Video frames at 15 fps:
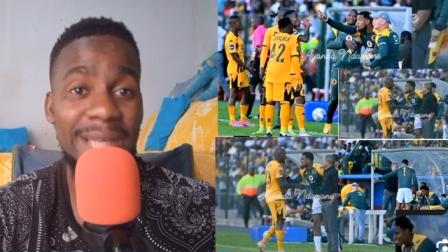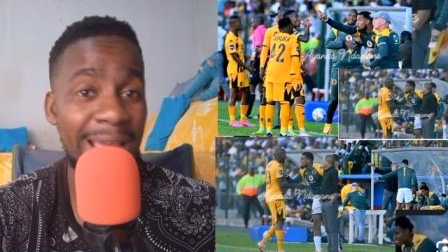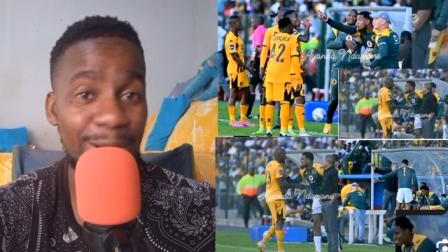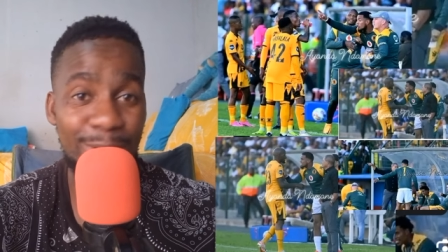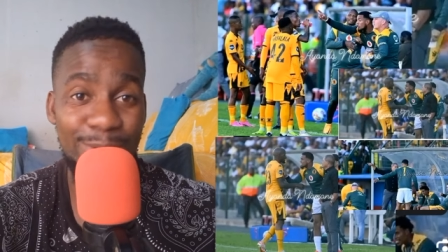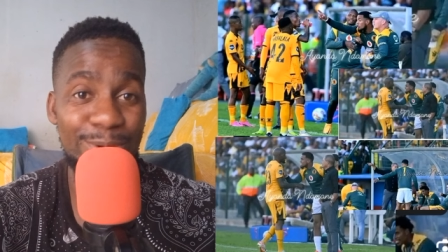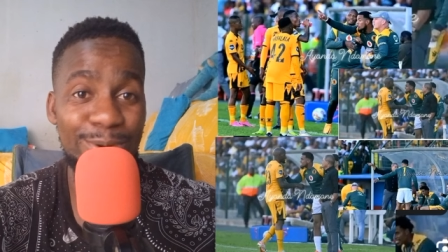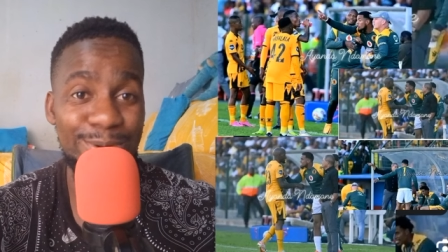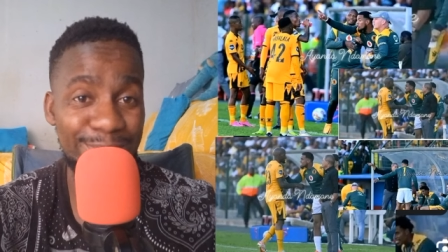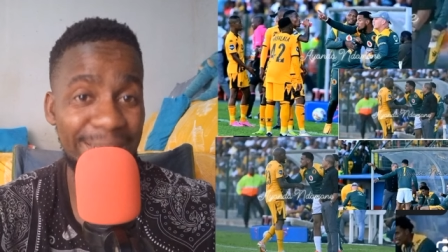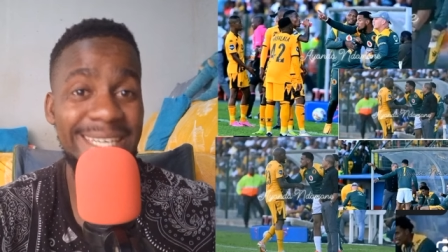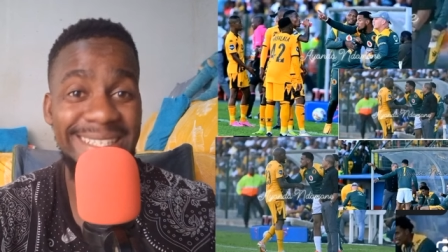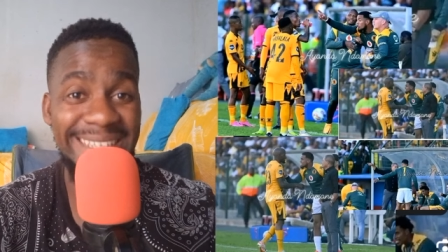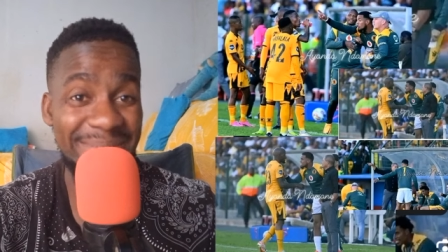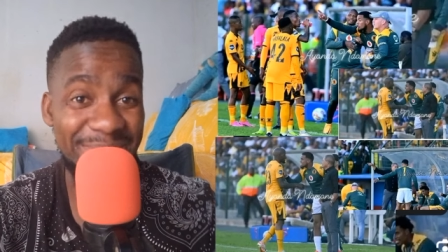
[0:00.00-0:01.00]
I don't know
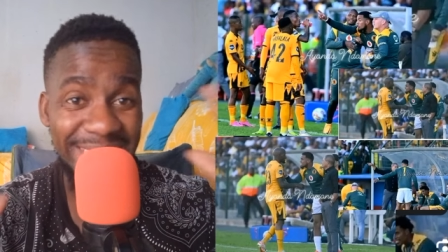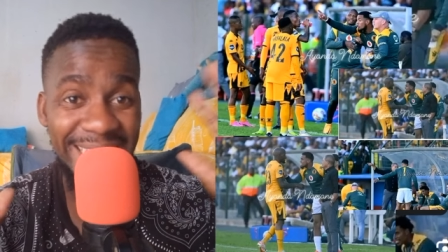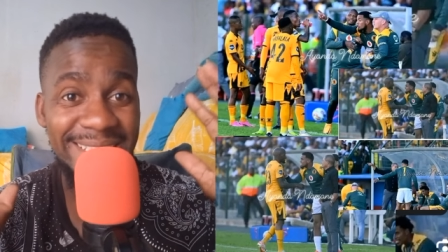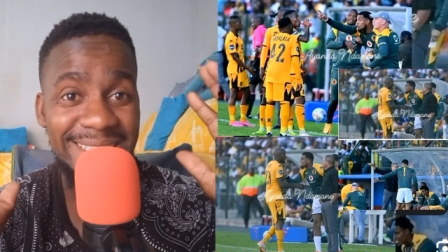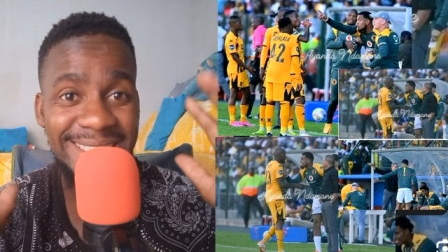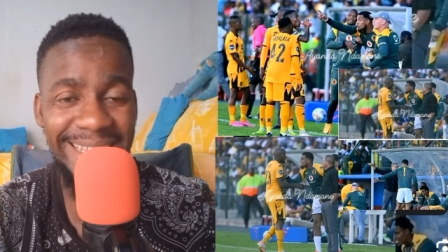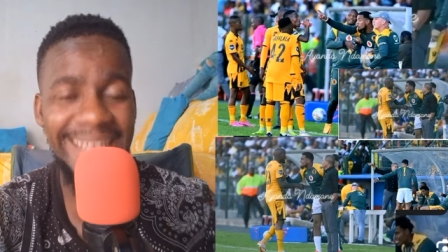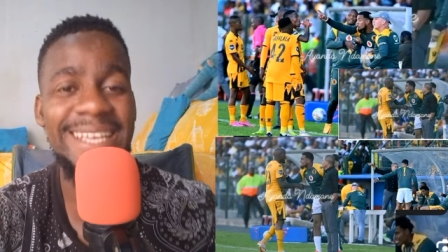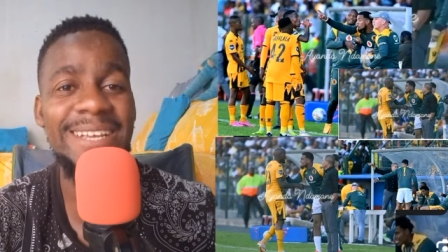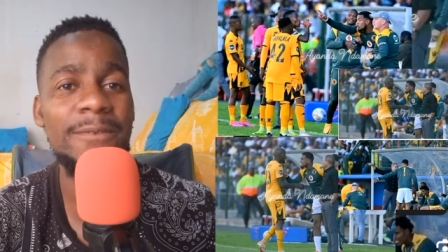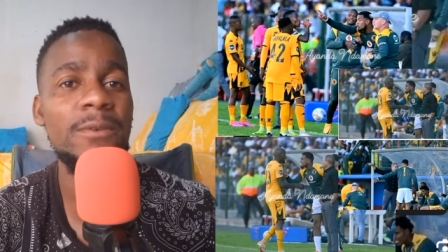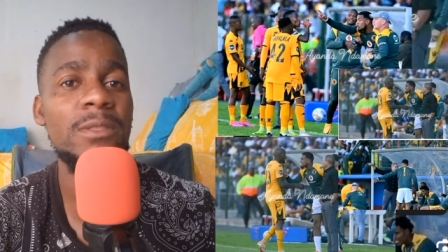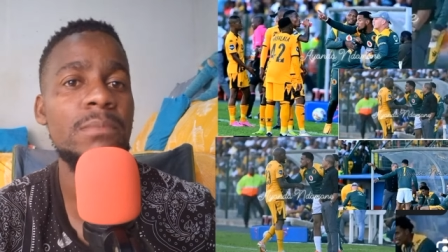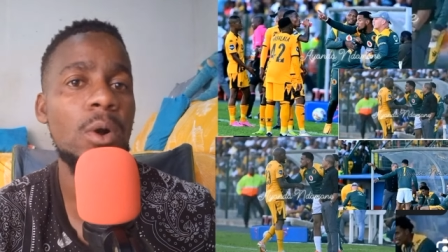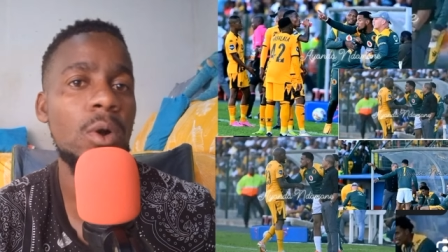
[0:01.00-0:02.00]
guys I'm just saying
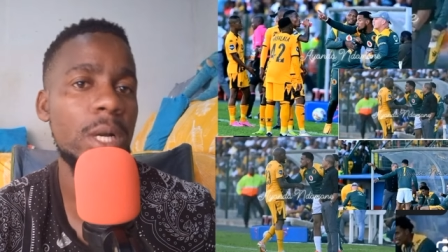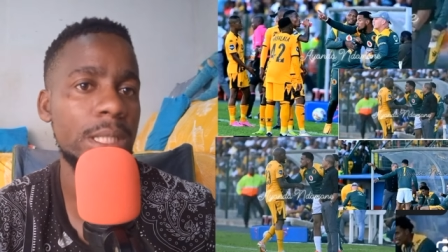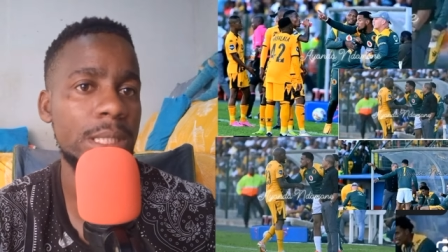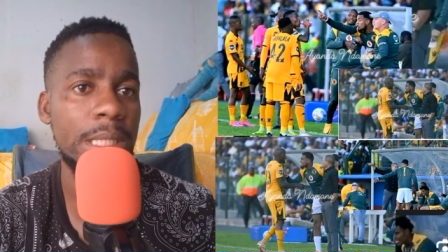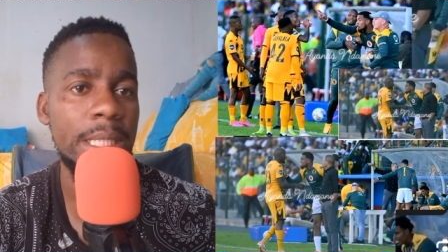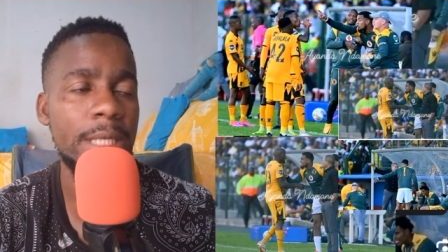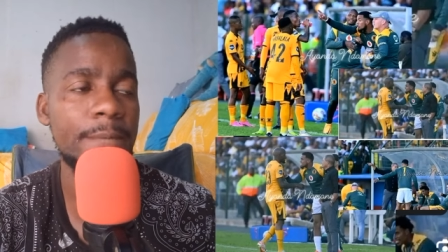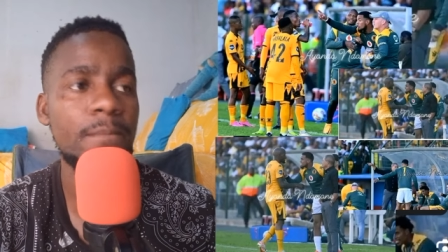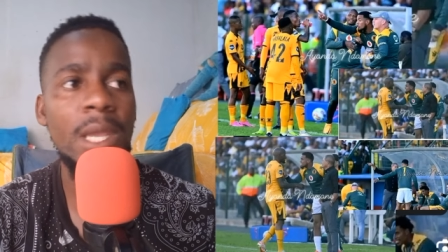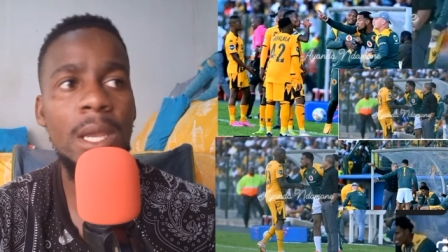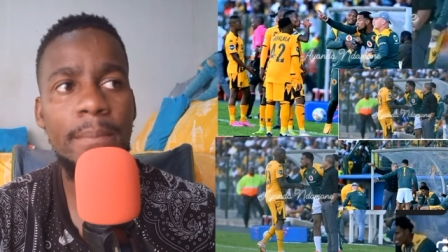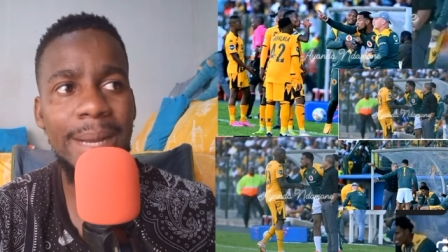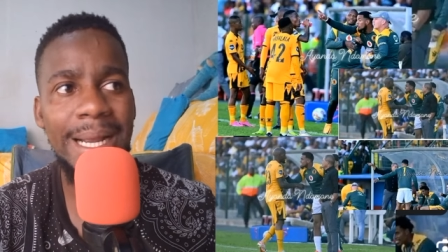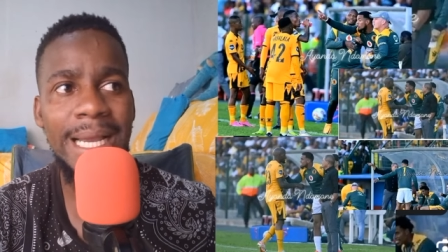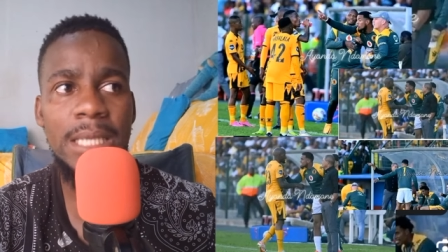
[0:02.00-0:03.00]
with my understanding
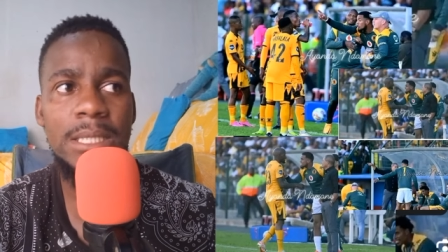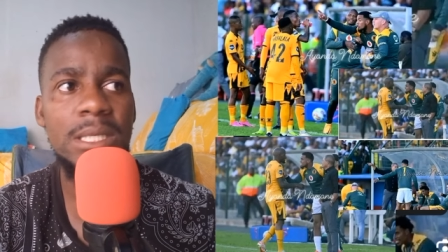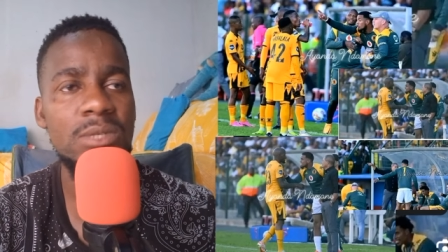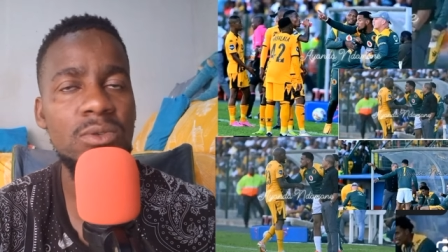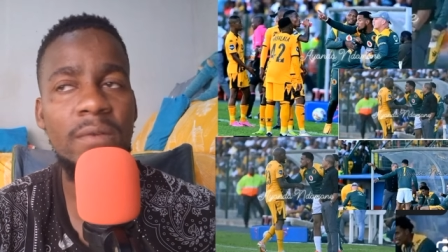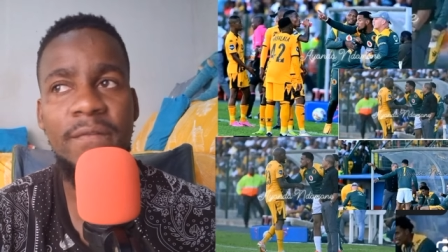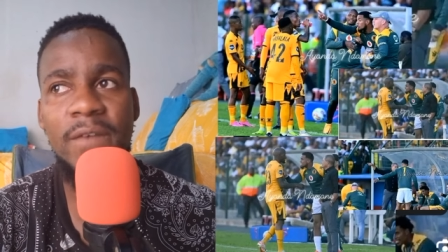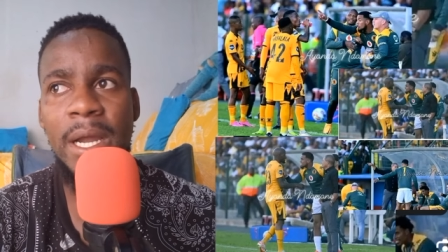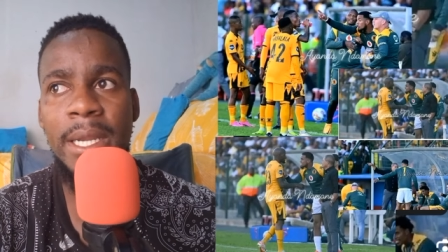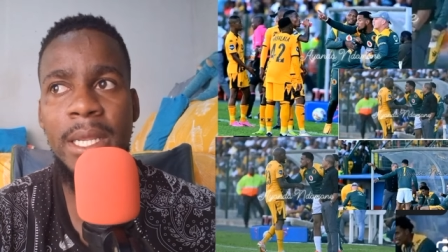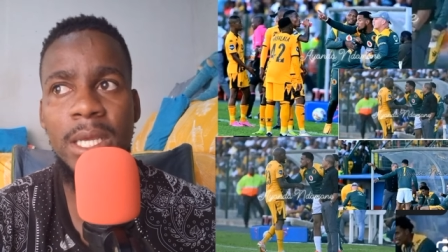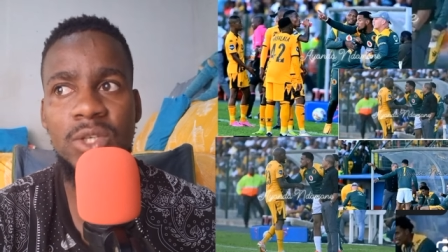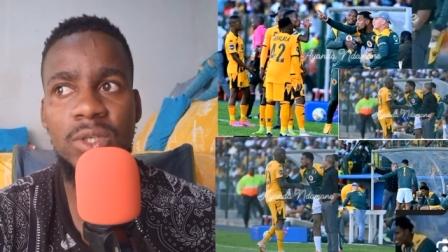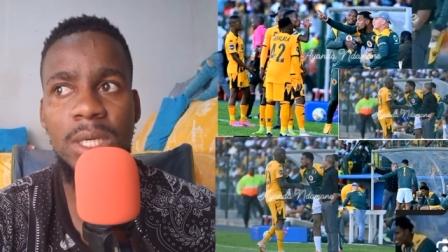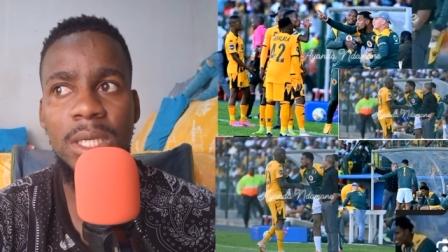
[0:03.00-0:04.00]
but guys this is not
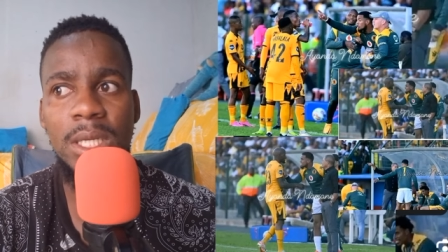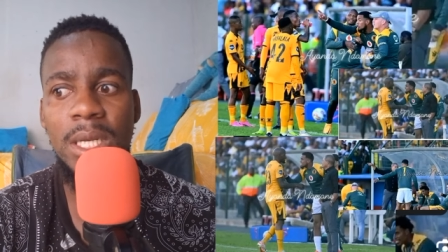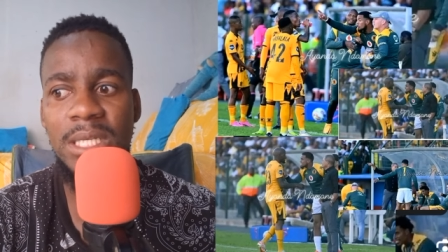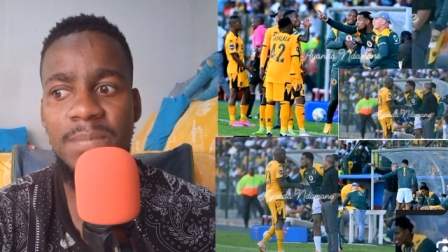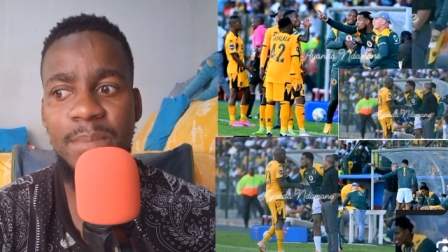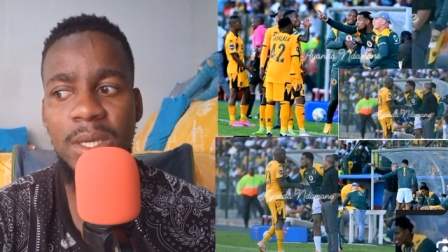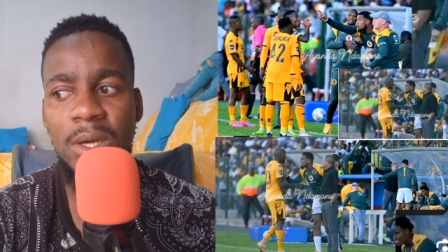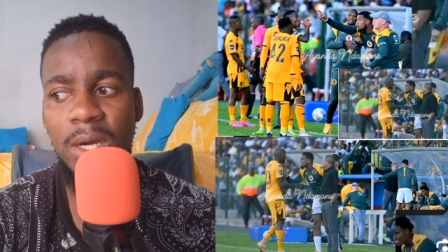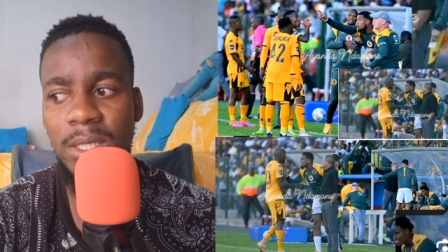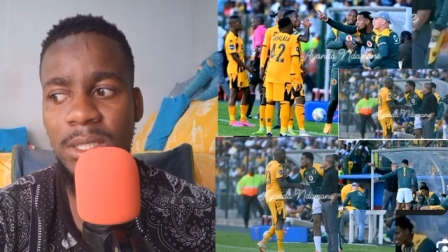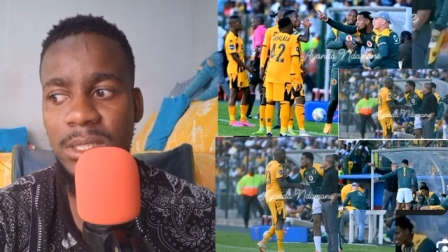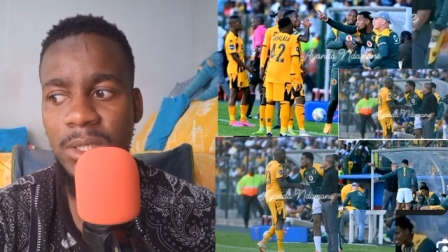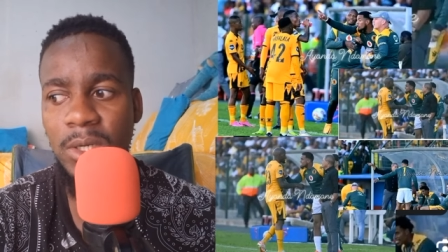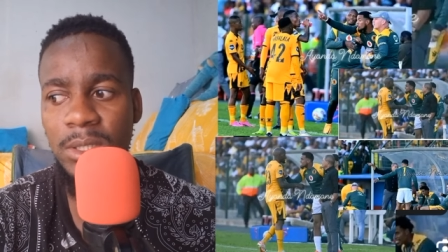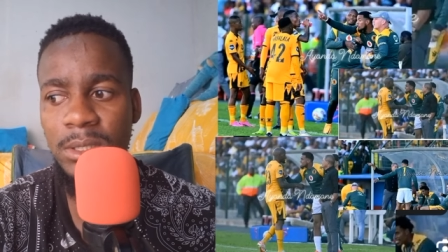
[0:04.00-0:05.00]
funny actually let's be
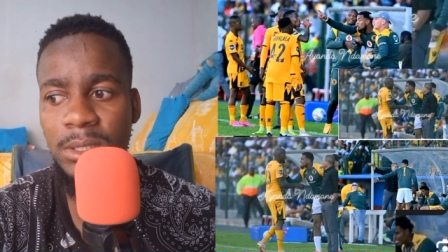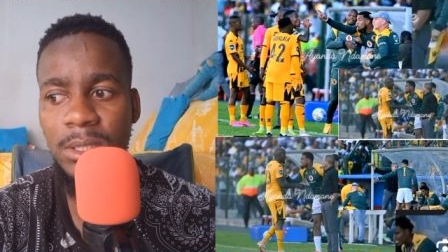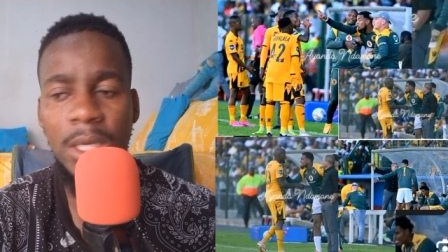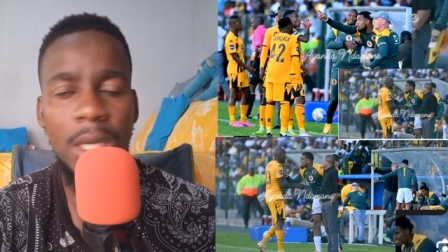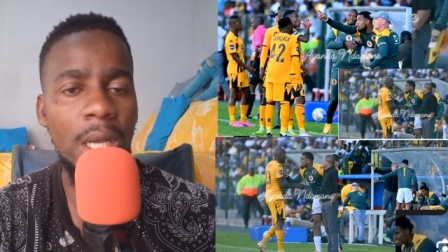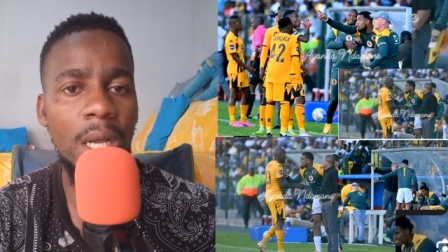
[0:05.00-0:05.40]
honest because